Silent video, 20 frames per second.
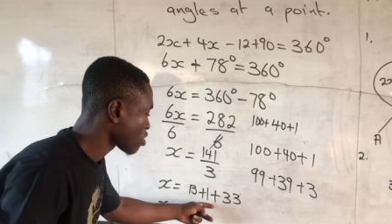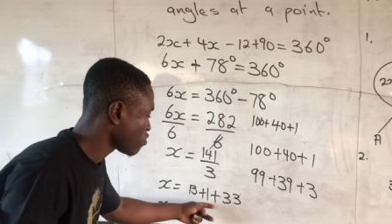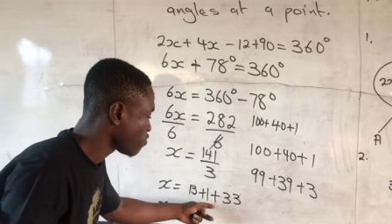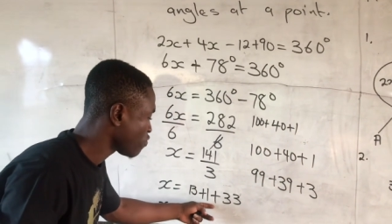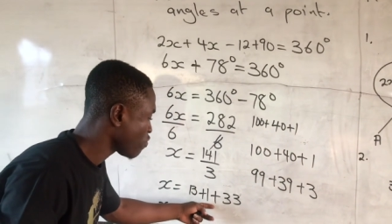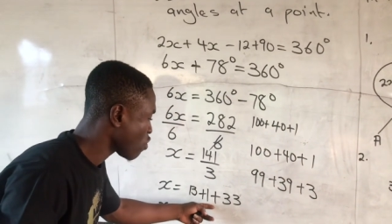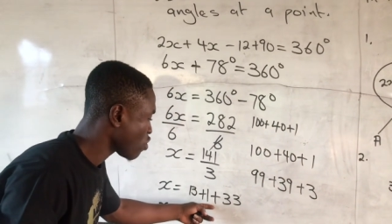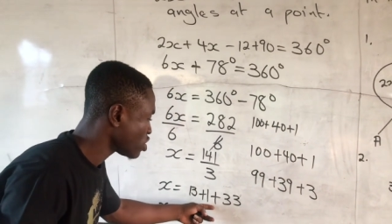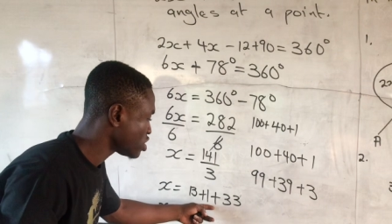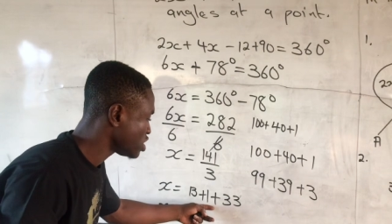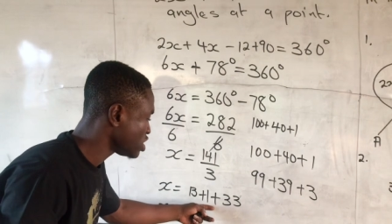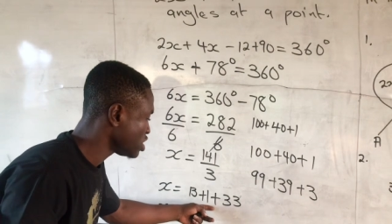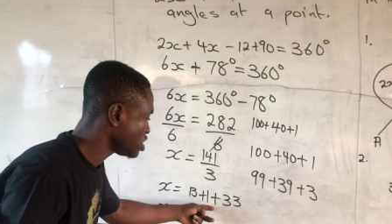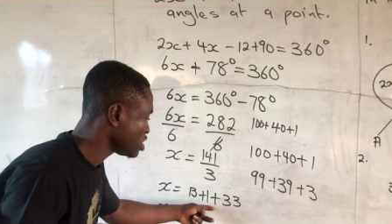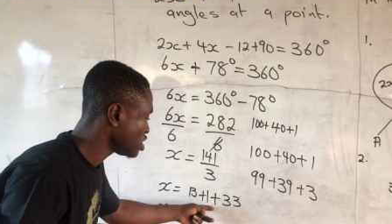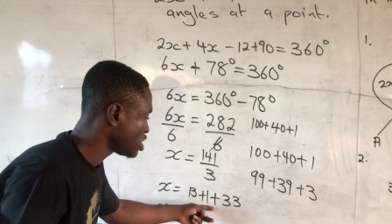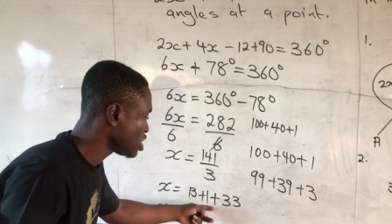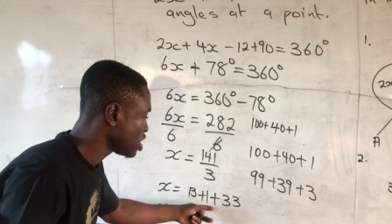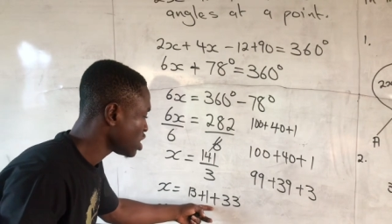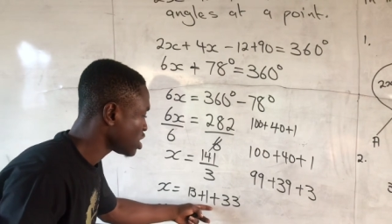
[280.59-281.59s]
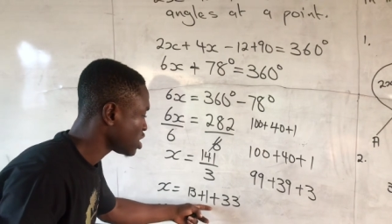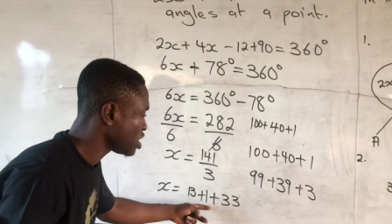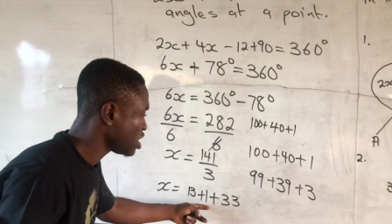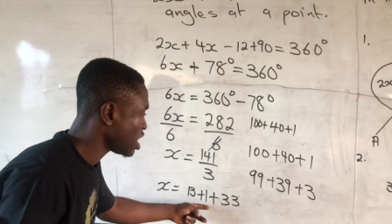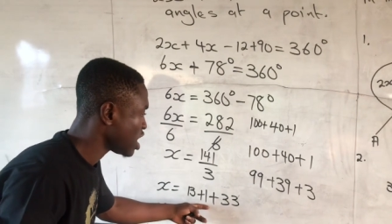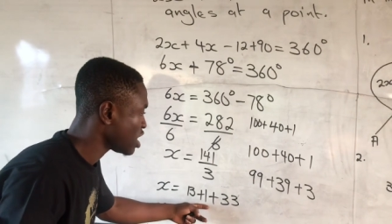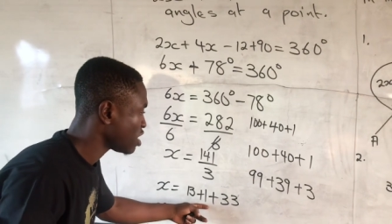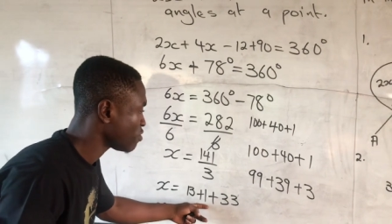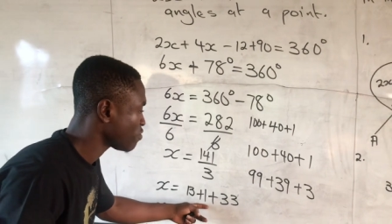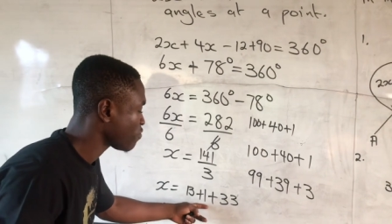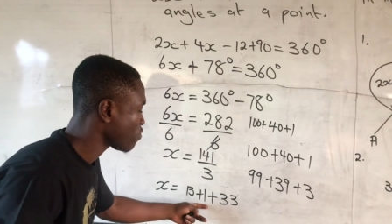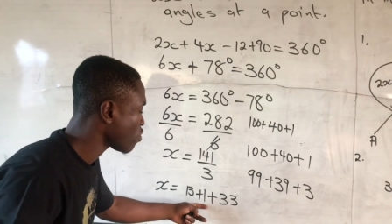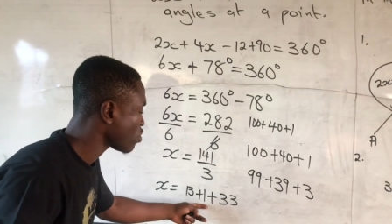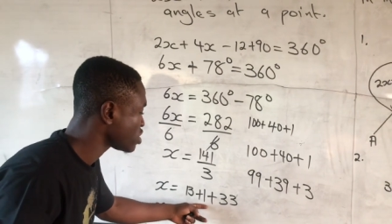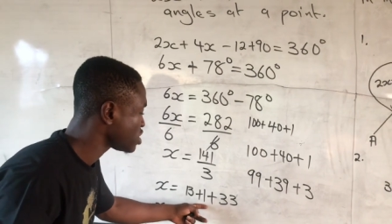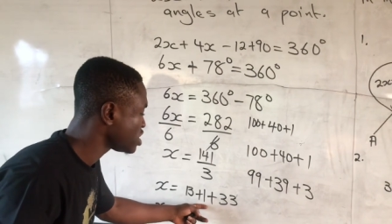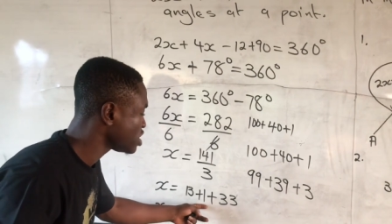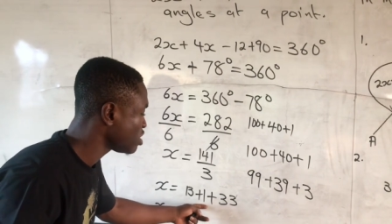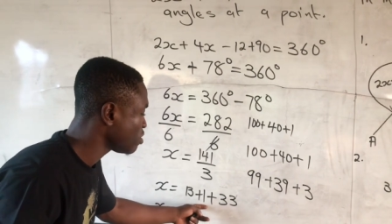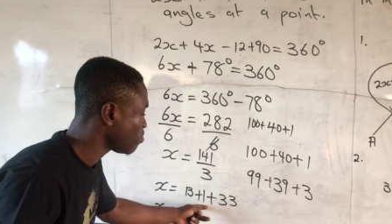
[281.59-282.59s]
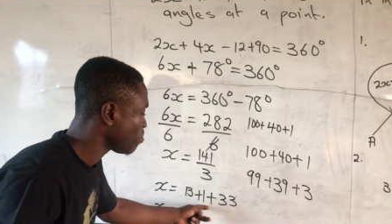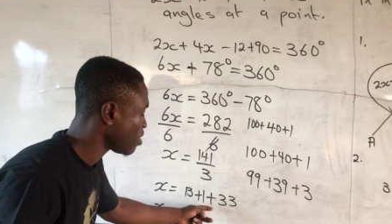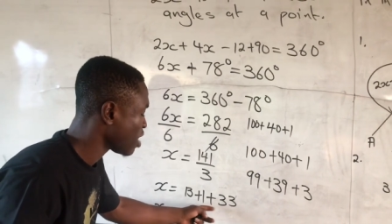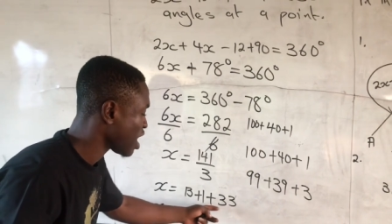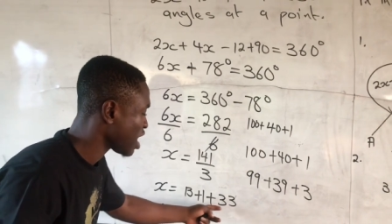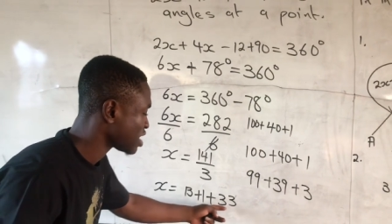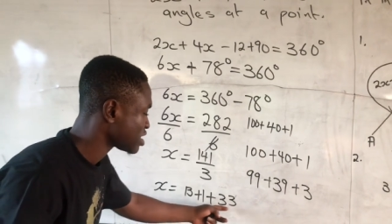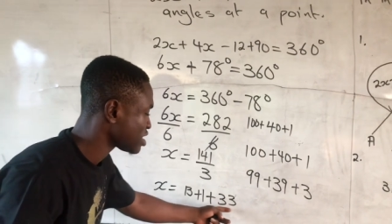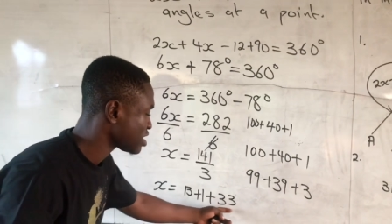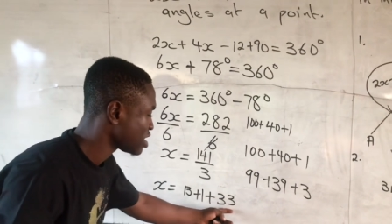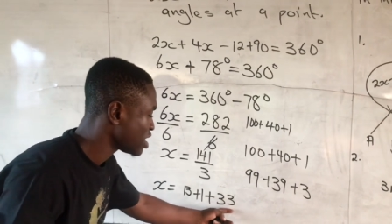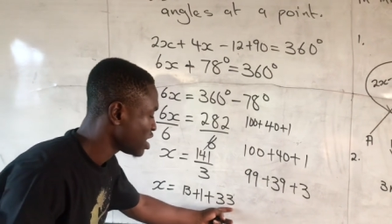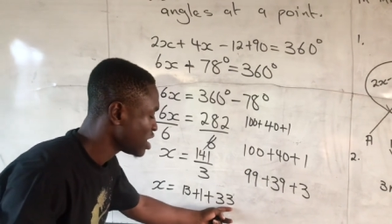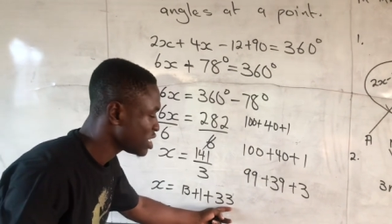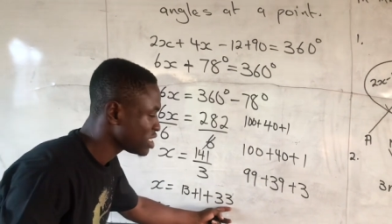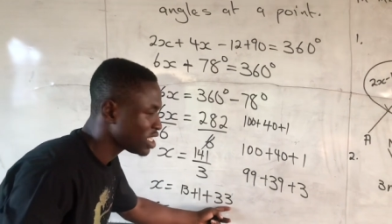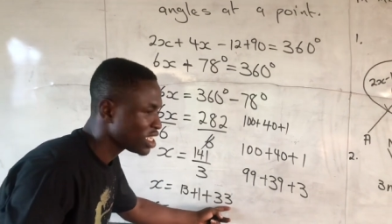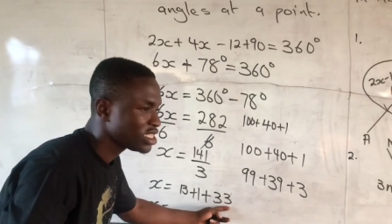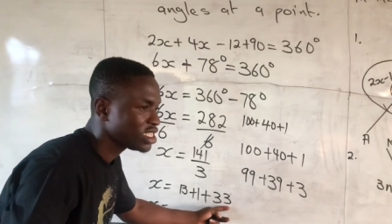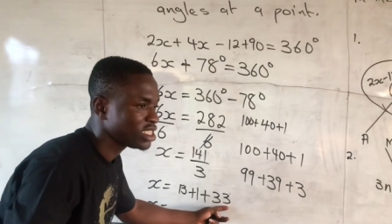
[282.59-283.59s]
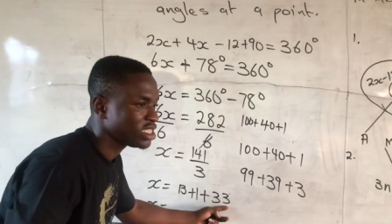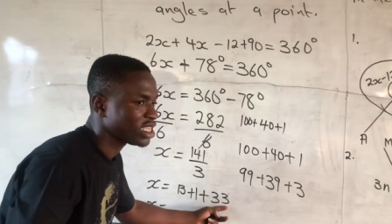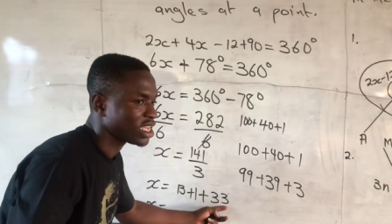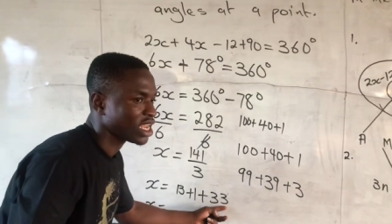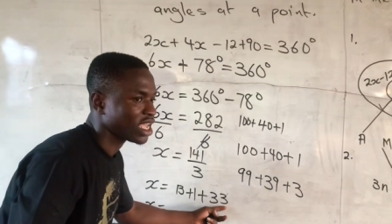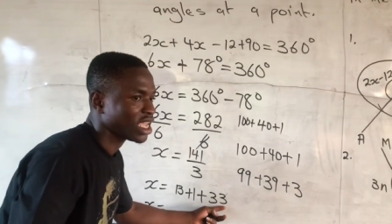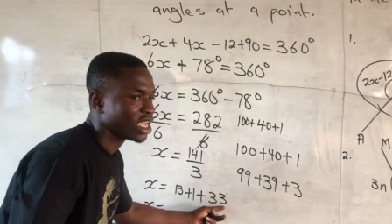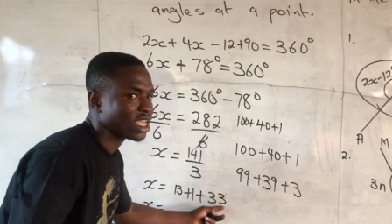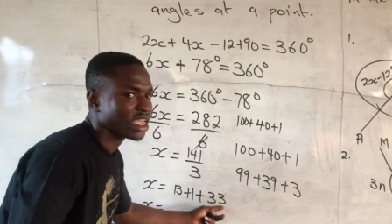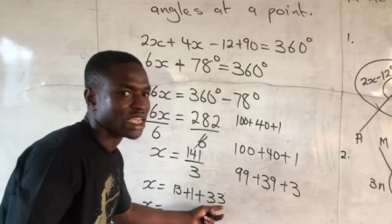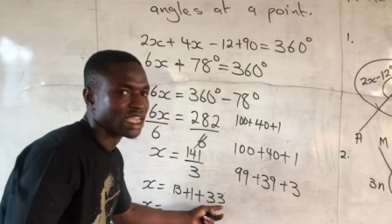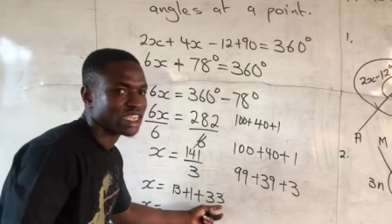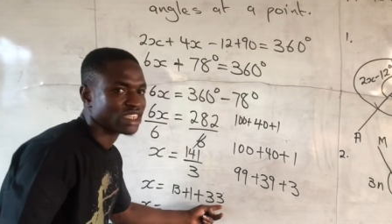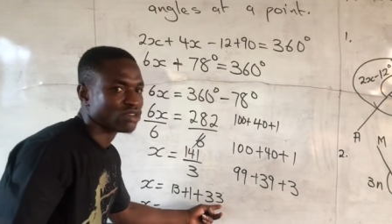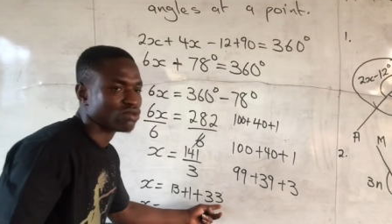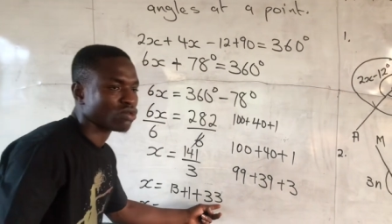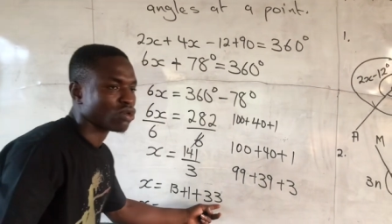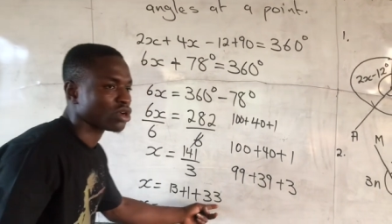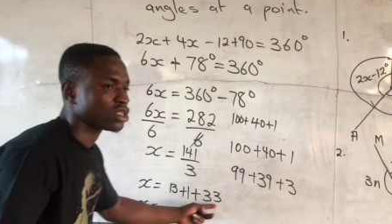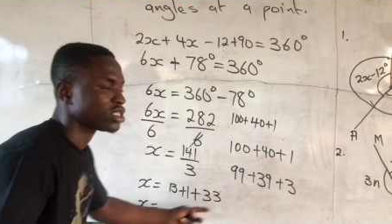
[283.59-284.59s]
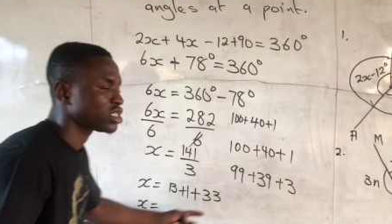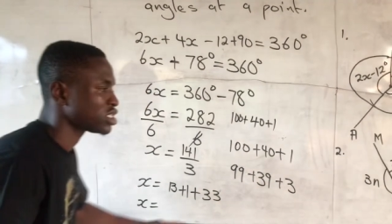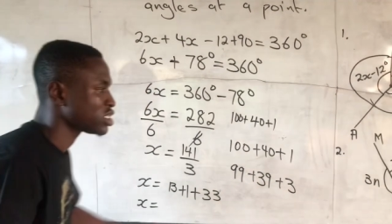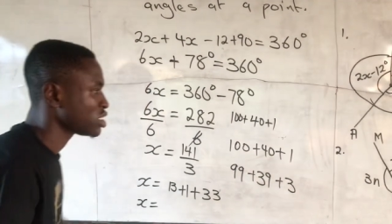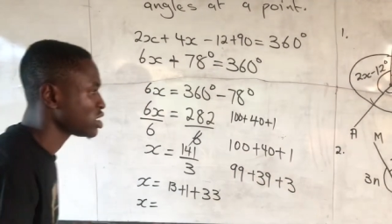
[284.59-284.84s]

14. Then 14 plus 33 is what?